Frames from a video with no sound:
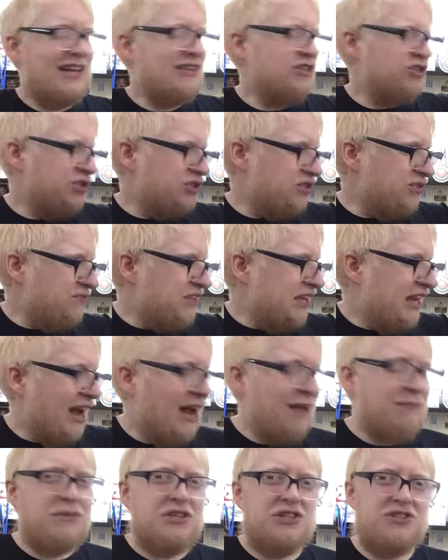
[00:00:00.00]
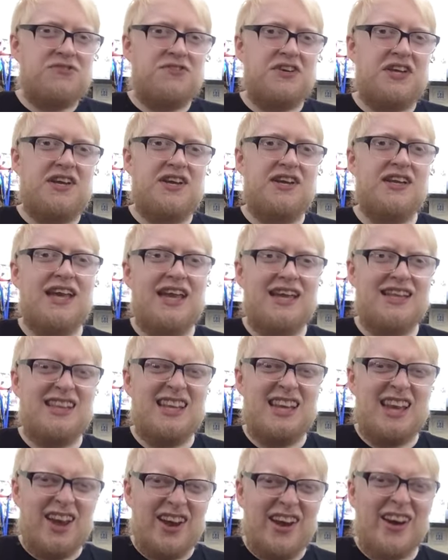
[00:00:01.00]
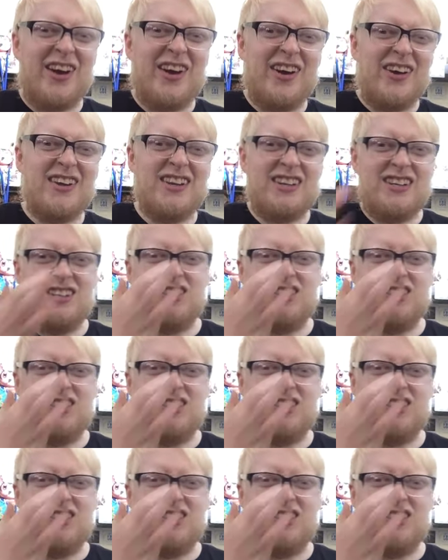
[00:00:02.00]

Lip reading: just love the atmosphere in the air,